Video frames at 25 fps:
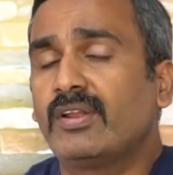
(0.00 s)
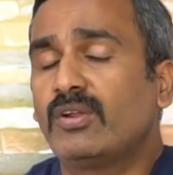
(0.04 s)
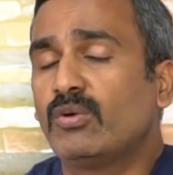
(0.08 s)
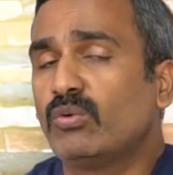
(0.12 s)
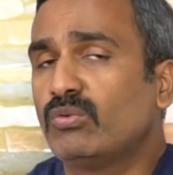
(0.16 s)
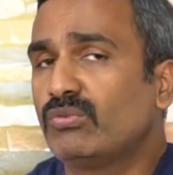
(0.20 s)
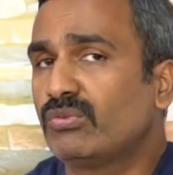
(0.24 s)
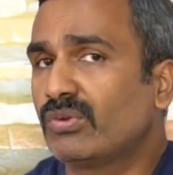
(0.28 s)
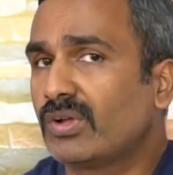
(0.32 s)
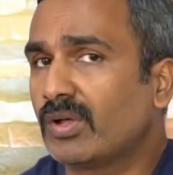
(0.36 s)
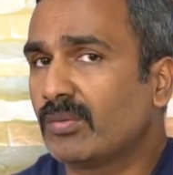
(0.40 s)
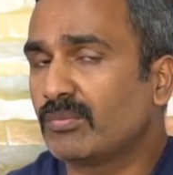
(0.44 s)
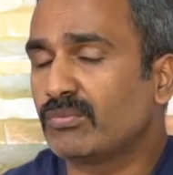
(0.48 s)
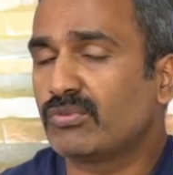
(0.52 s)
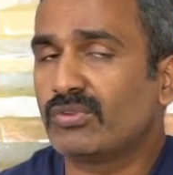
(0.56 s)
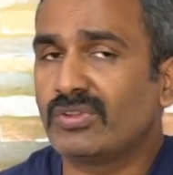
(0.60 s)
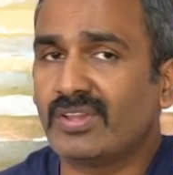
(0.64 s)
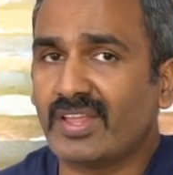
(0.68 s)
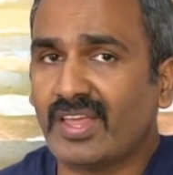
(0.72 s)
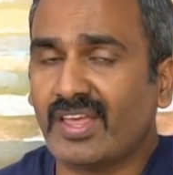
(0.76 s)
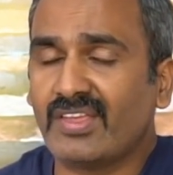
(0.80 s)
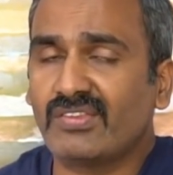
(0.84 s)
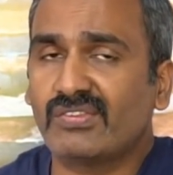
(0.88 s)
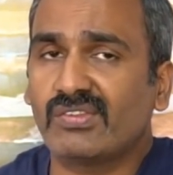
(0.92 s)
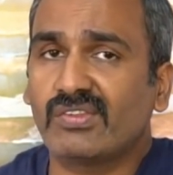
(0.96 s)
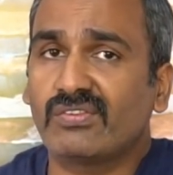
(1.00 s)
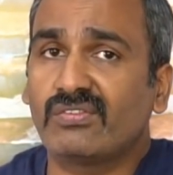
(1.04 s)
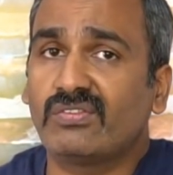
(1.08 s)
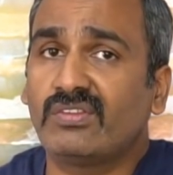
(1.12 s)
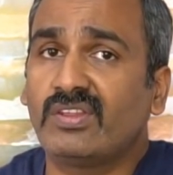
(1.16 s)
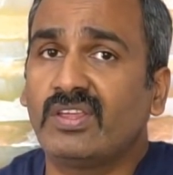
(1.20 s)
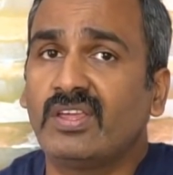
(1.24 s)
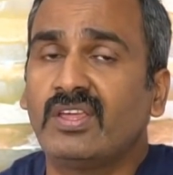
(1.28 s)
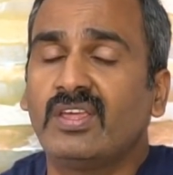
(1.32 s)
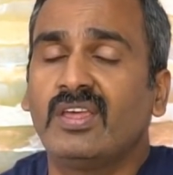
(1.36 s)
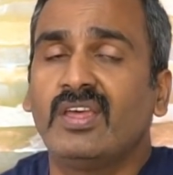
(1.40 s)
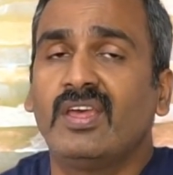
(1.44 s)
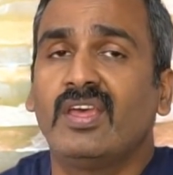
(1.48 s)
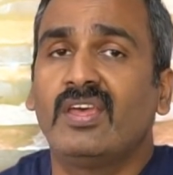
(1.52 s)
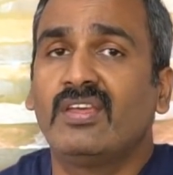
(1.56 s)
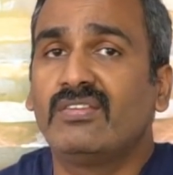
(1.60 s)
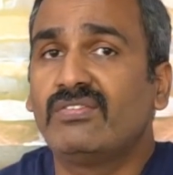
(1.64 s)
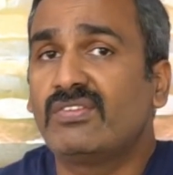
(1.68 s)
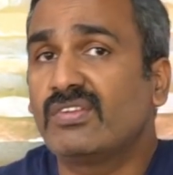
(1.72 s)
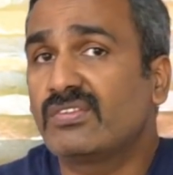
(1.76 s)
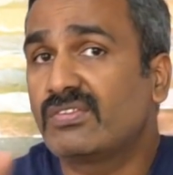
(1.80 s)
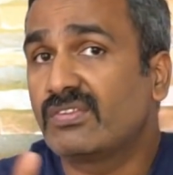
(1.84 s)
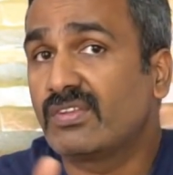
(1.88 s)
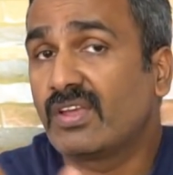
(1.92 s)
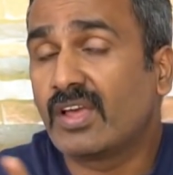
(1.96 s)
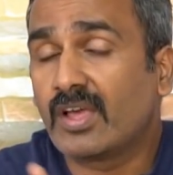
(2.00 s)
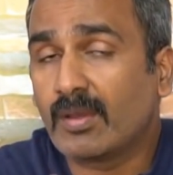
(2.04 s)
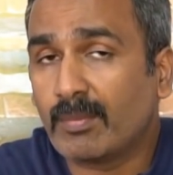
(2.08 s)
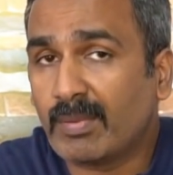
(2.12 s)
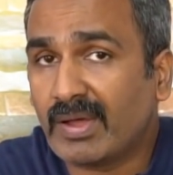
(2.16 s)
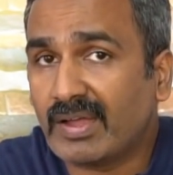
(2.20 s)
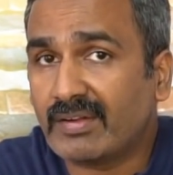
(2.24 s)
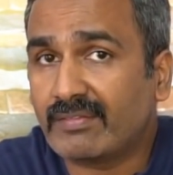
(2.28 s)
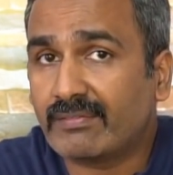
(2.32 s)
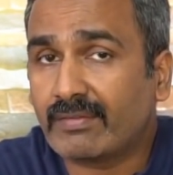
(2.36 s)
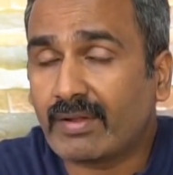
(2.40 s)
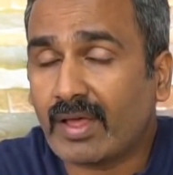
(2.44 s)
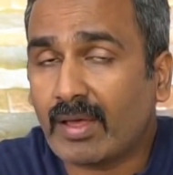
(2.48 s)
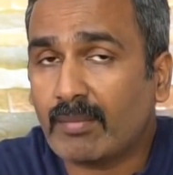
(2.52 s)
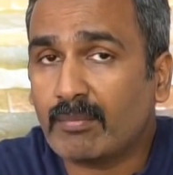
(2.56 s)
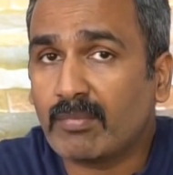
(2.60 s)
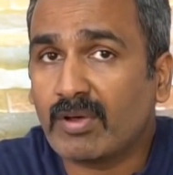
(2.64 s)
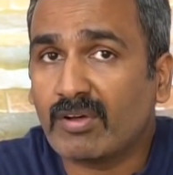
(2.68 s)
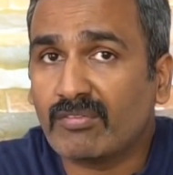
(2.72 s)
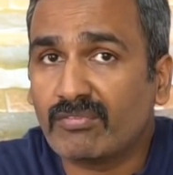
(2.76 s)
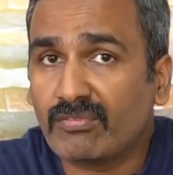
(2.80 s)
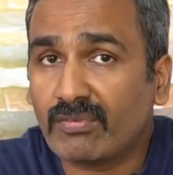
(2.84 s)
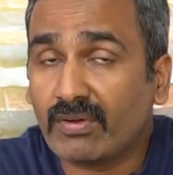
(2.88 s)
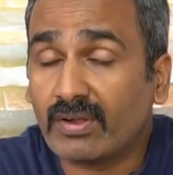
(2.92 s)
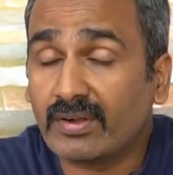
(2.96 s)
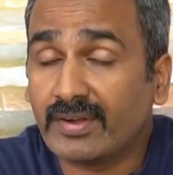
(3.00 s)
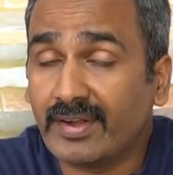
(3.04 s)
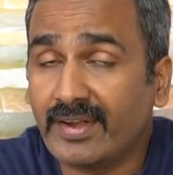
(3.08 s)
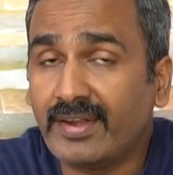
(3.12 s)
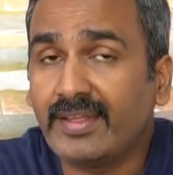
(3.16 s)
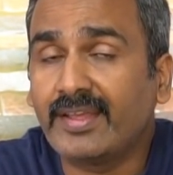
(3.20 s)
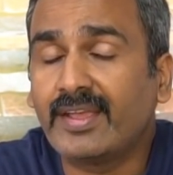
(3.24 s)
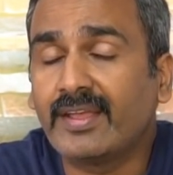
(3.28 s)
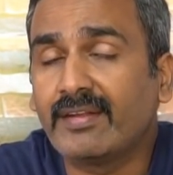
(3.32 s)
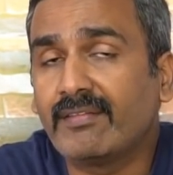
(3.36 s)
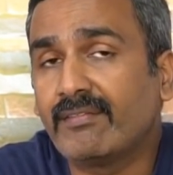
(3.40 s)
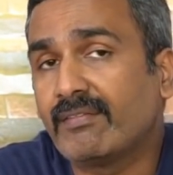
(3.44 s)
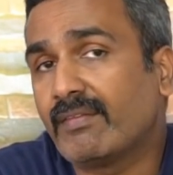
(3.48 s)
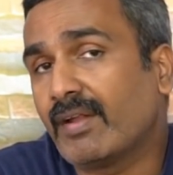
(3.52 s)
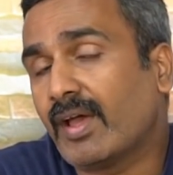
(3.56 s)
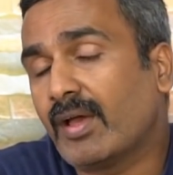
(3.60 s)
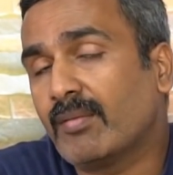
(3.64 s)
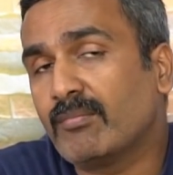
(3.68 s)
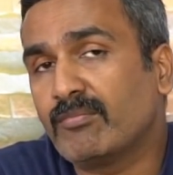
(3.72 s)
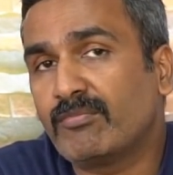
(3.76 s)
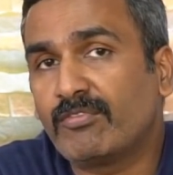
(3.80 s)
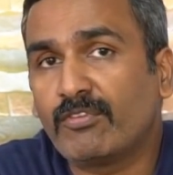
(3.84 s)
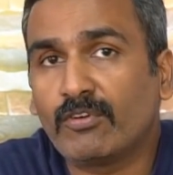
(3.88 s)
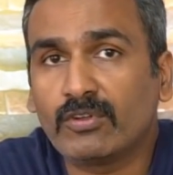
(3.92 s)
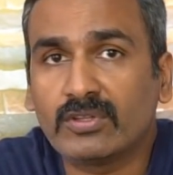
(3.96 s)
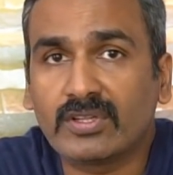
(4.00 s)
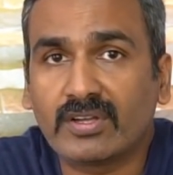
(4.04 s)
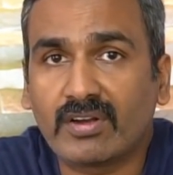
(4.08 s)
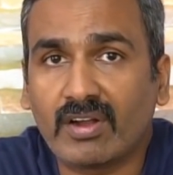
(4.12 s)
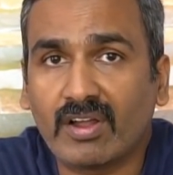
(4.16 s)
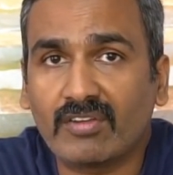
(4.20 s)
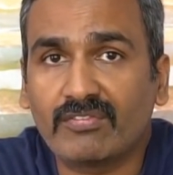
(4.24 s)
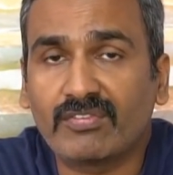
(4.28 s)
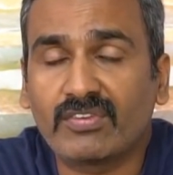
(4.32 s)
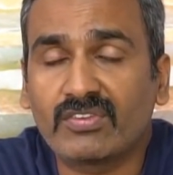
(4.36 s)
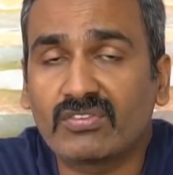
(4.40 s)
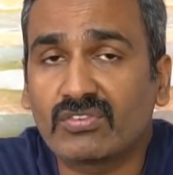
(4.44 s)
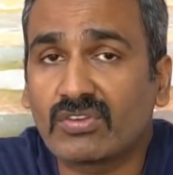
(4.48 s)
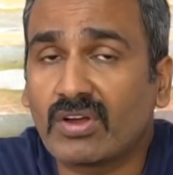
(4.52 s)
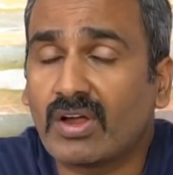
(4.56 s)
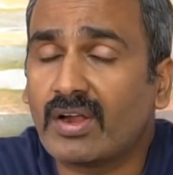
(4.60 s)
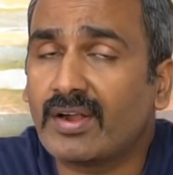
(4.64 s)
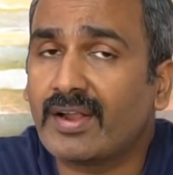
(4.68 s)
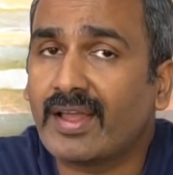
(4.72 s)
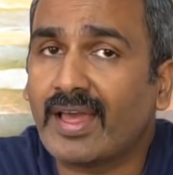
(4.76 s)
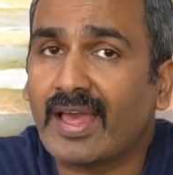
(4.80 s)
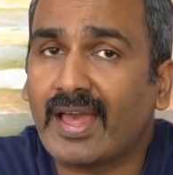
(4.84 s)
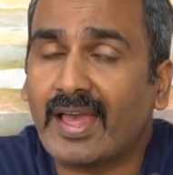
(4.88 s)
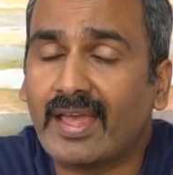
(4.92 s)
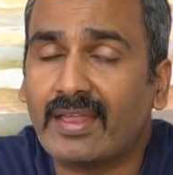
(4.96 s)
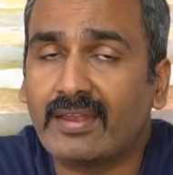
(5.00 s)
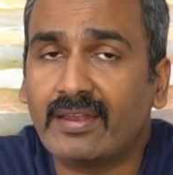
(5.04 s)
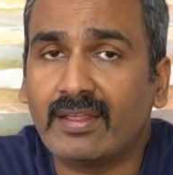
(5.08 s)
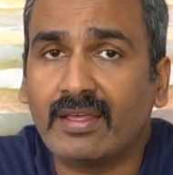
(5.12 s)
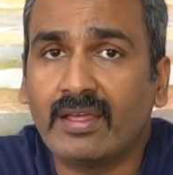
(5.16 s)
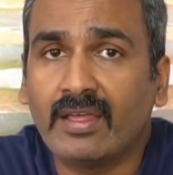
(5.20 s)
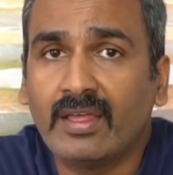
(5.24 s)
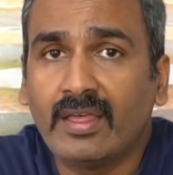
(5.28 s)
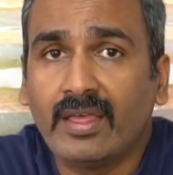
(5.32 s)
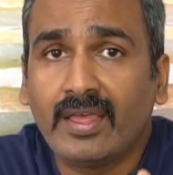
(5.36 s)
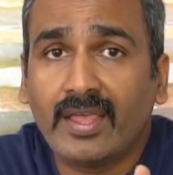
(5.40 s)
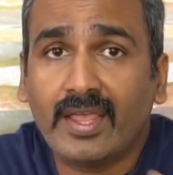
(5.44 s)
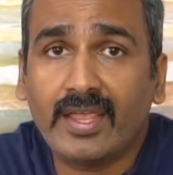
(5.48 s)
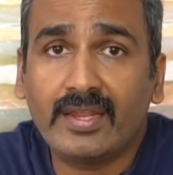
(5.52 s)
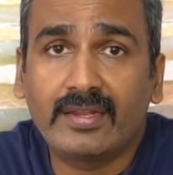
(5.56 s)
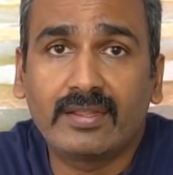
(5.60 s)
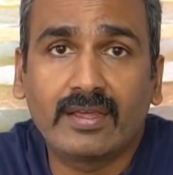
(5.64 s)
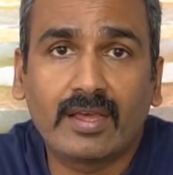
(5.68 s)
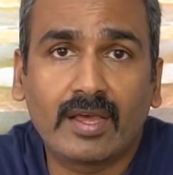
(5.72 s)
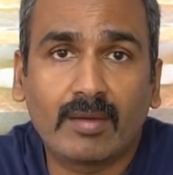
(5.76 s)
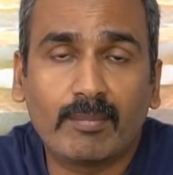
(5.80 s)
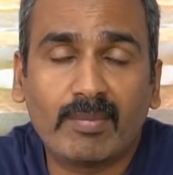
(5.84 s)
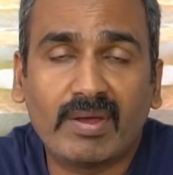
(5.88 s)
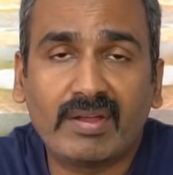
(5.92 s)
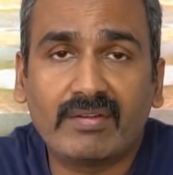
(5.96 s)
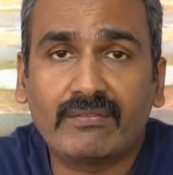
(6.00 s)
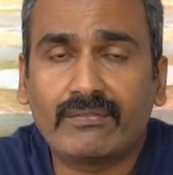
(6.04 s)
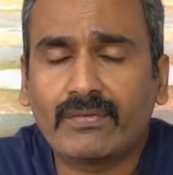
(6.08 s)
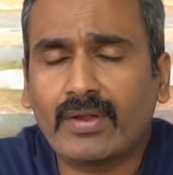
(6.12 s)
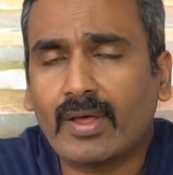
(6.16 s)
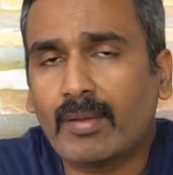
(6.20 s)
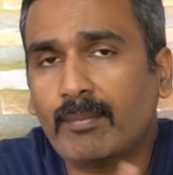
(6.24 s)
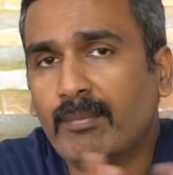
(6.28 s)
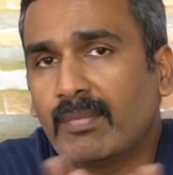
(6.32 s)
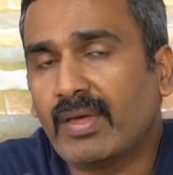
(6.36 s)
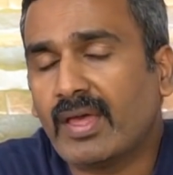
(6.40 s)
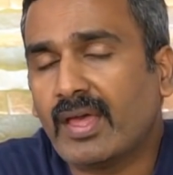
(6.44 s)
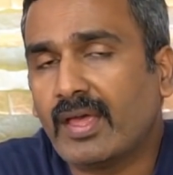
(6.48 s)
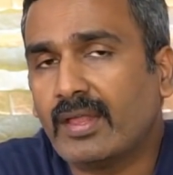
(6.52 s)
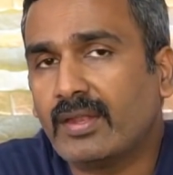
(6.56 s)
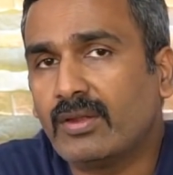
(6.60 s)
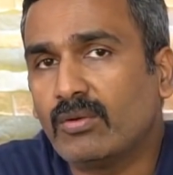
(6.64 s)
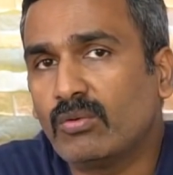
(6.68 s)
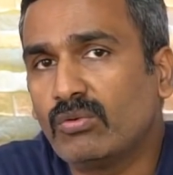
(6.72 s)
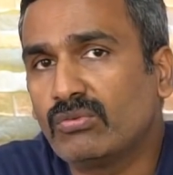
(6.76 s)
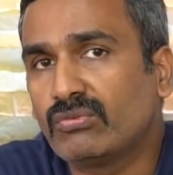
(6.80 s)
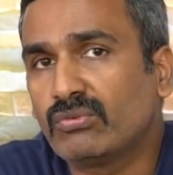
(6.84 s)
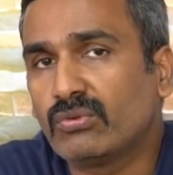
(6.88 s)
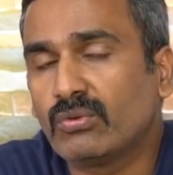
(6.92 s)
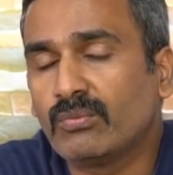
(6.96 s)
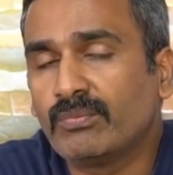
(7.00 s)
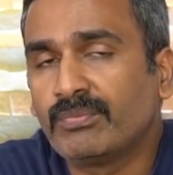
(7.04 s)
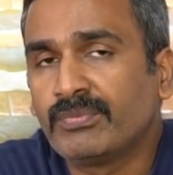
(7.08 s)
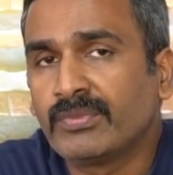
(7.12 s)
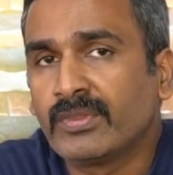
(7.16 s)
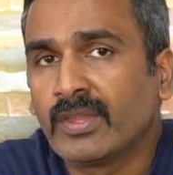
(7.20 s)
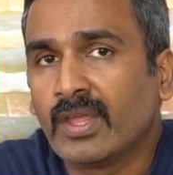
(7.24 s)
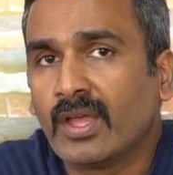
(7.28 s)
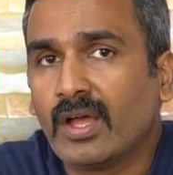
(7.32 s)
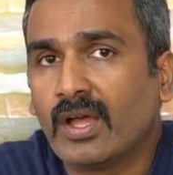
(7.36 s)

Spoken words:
It also comes with SSD, 6GB RAM of dedicated RAM for the graphics card, and 8GB RAM, and also